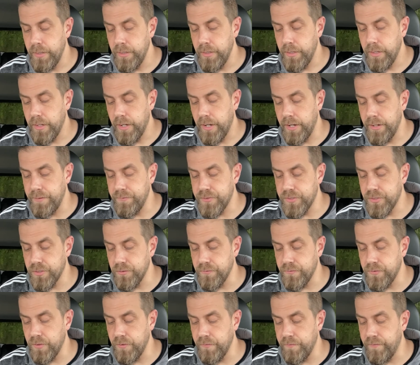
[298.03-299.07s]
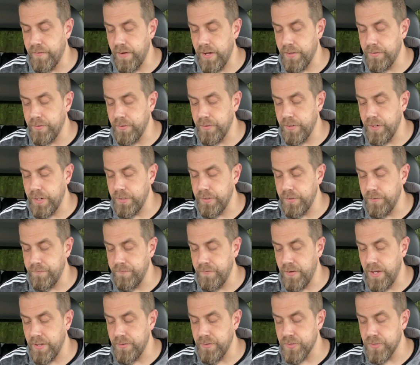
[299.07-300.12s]
"I have served your father and your
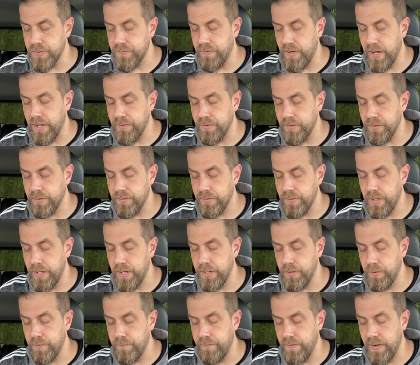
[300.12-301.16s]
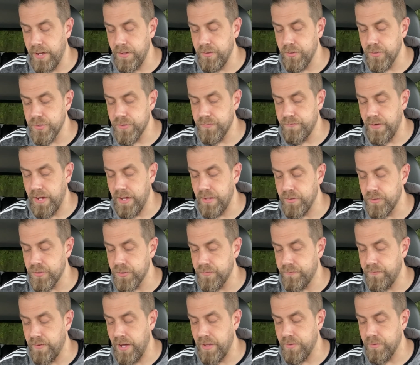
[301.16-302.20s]
father's father and your father's father's
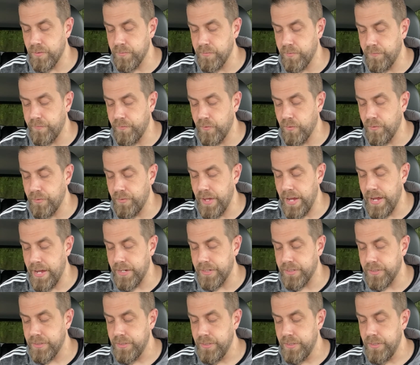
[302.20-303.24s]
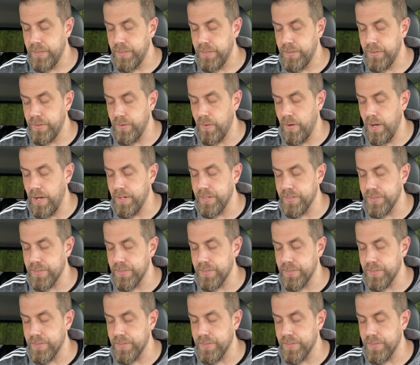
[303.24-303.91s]
father before that," Johannes